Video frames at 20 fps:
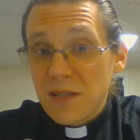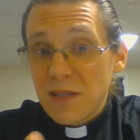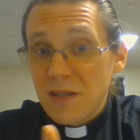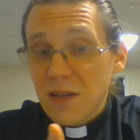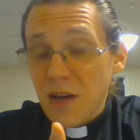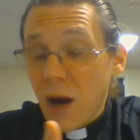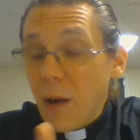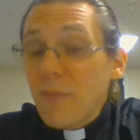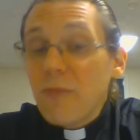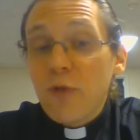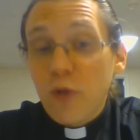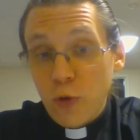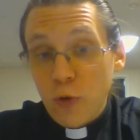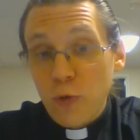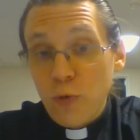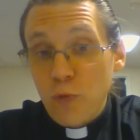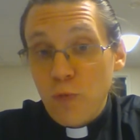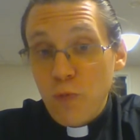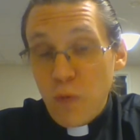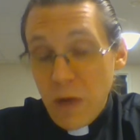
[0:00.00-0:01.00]
comfort
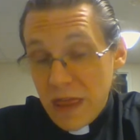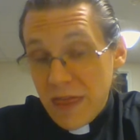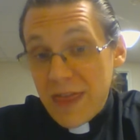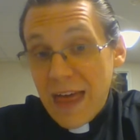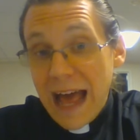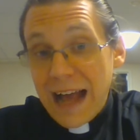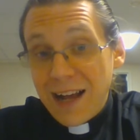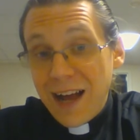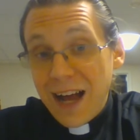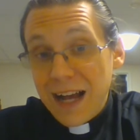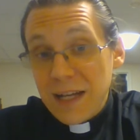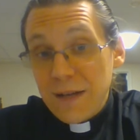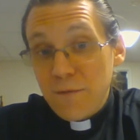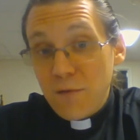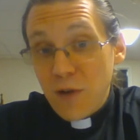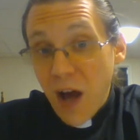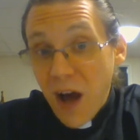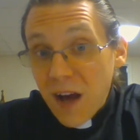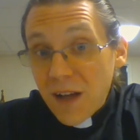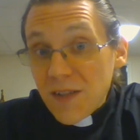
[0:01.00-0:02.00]
with that kind of
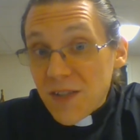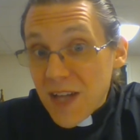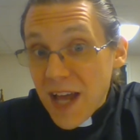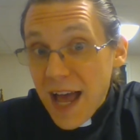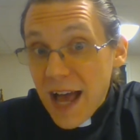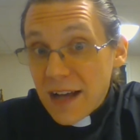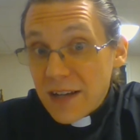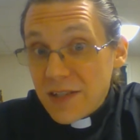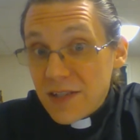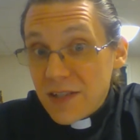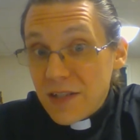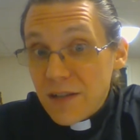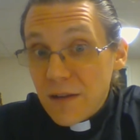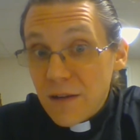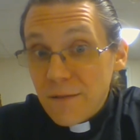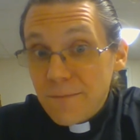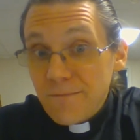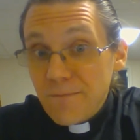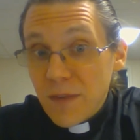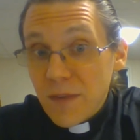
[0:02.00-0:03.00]
contact
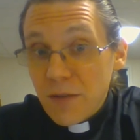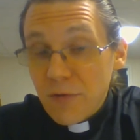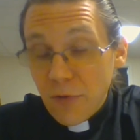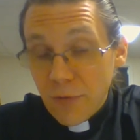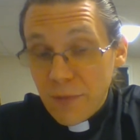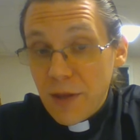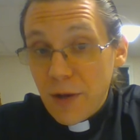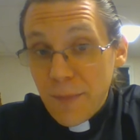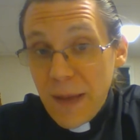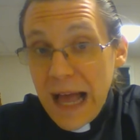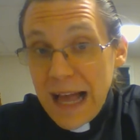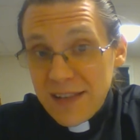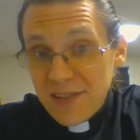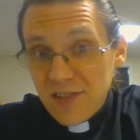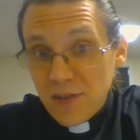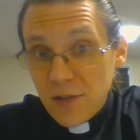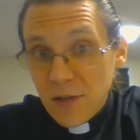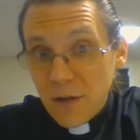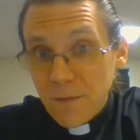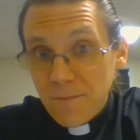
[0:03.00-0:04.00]
from their
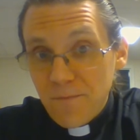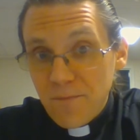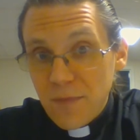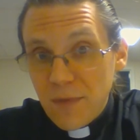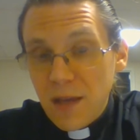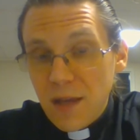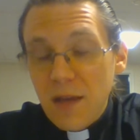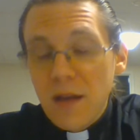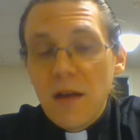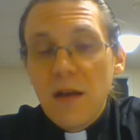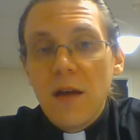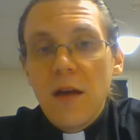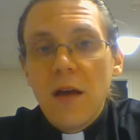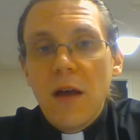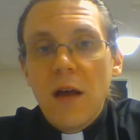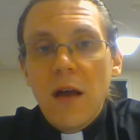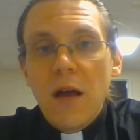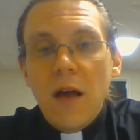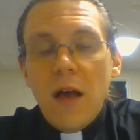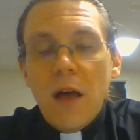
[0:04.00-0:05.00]
pastor.
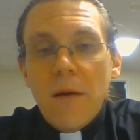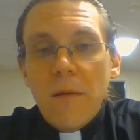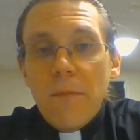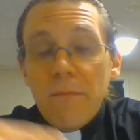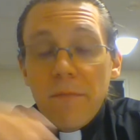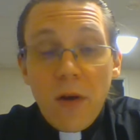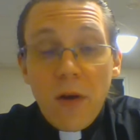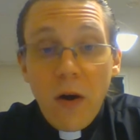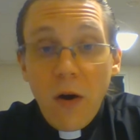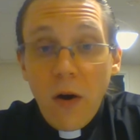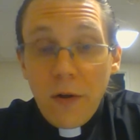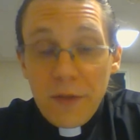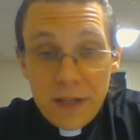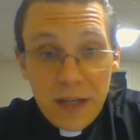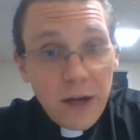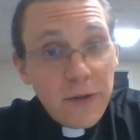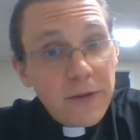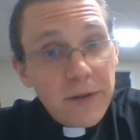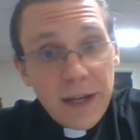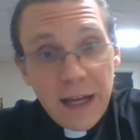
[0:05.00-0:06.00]
On the
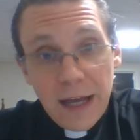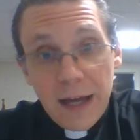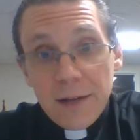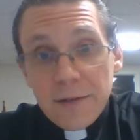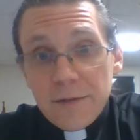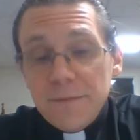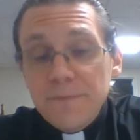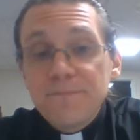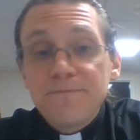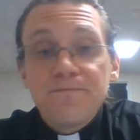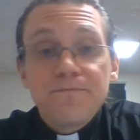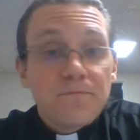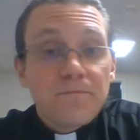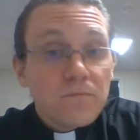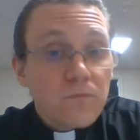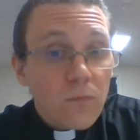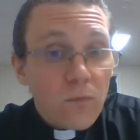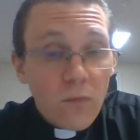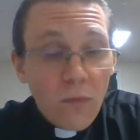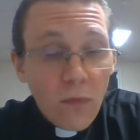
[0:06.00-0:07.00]
other hand,
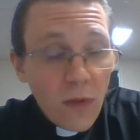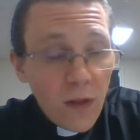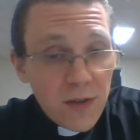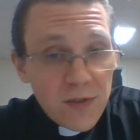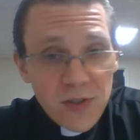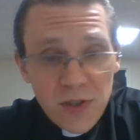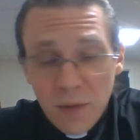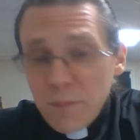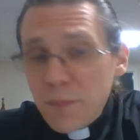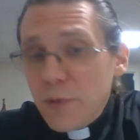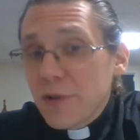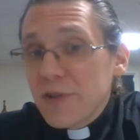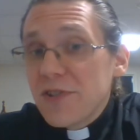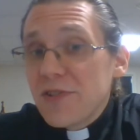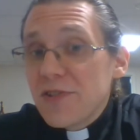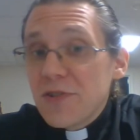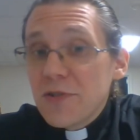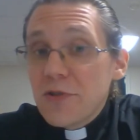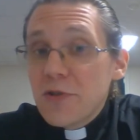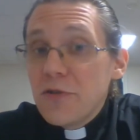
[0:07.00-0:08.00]
some
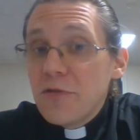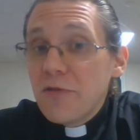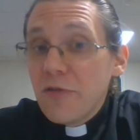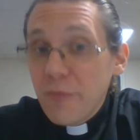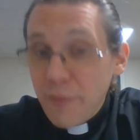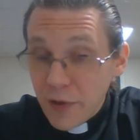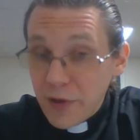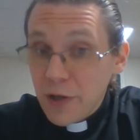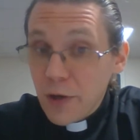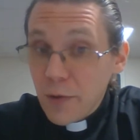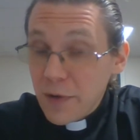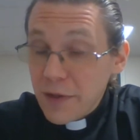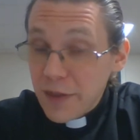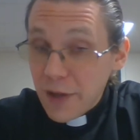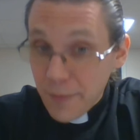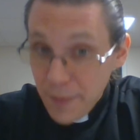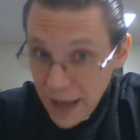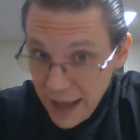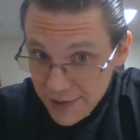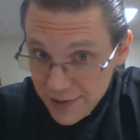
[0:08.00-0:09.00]
persons are too familiar with their
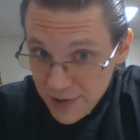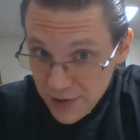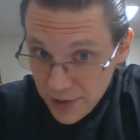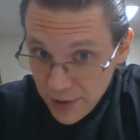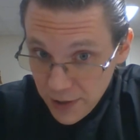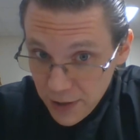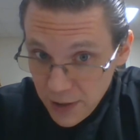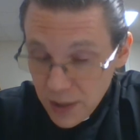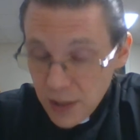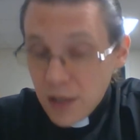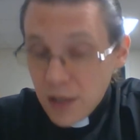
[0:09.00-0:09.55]
pastor.